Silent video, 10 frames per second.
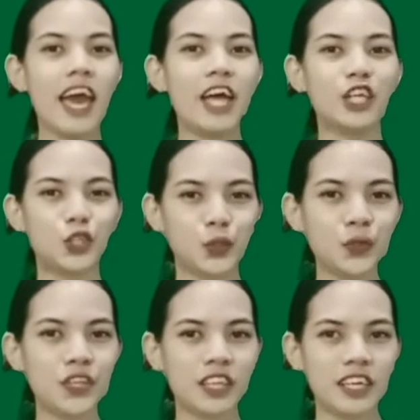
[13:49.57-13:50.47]
And
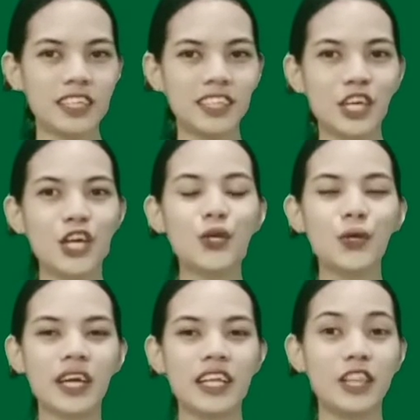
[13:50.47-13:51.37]
through this,
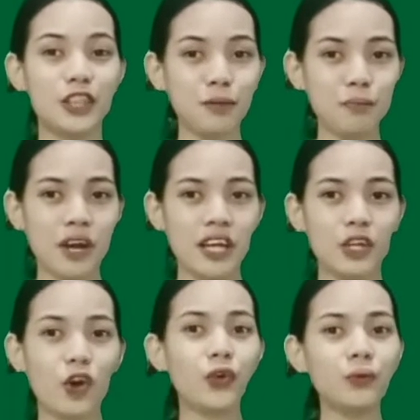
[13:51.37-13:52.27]
you can
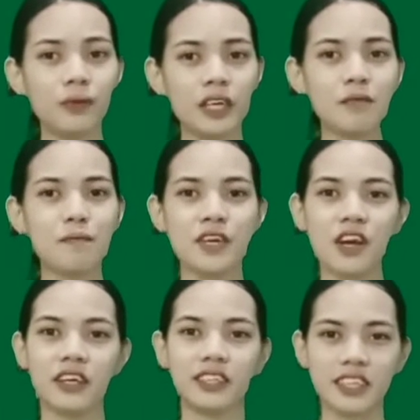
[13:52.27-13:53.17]
interpret or read
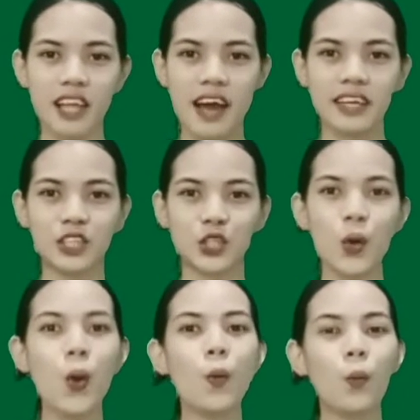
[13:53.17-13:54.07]
beyond the lines
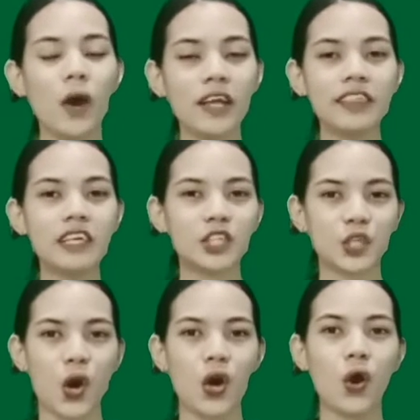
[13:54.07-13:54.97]
what the
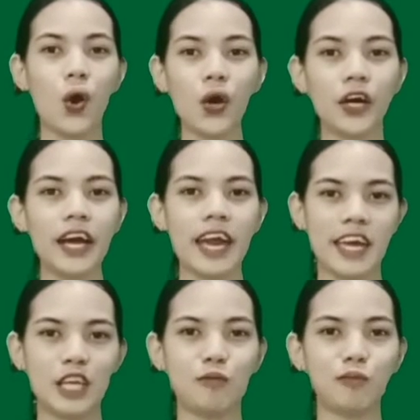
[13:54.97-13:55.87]
song or
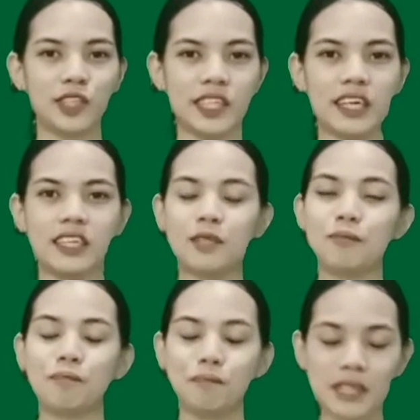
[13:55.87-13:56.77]
any musical
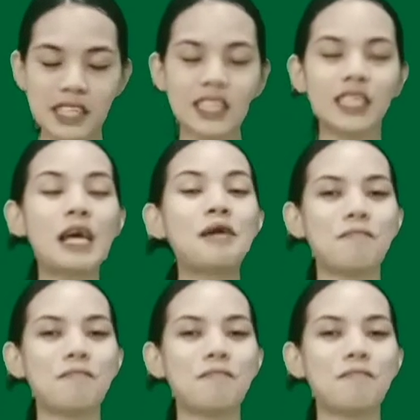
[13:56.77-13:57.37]
piece